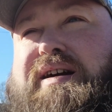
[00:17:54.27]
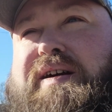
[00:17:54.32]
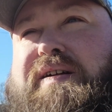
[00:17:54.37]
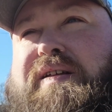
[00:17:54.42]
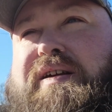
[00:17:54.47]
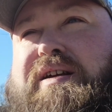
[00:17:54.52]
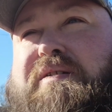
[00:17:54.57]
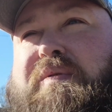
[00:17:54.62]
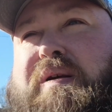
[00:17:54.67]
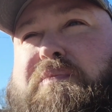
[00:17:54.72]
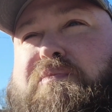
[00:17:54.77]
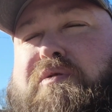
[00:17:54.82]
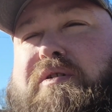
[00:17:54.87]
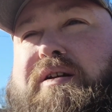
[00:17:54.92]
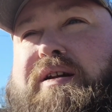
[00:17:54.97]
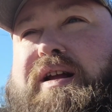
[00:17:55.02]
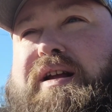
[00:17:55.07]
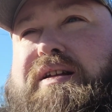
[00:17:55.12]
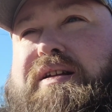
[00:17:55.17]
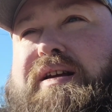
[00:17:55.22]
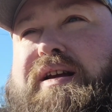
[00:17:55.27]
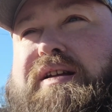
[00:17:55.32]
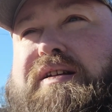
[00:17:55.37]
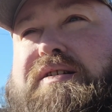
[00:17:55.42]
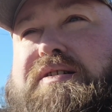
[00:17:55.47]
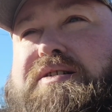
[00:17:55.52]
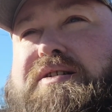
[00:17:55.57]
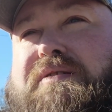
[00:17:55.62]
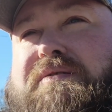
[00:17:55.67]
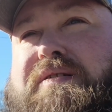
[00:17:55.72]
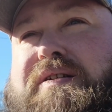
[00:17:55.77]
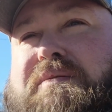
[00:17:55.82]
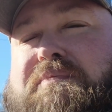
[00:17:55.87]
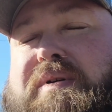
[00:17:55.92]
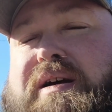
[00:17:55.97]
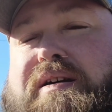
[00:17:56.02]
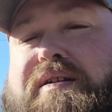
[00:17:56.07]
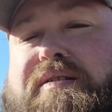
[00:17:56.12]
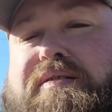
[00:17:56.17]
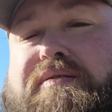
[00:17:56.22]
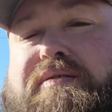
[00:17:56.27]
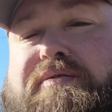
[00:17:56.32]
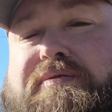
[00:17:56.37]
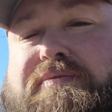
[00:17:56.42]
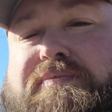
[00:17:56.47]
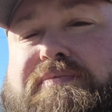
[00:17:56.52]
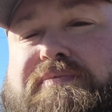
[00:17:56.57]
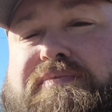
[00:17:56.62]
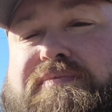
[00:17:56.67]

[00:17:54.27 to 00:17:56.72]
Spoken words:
I think it'd be pretty neat to get to show them how to